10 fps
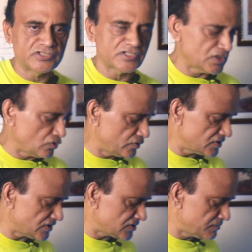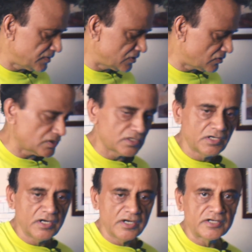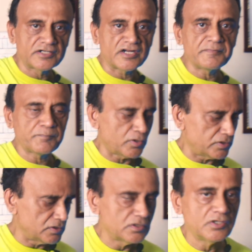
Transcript: Here now it is assembled on a tripod.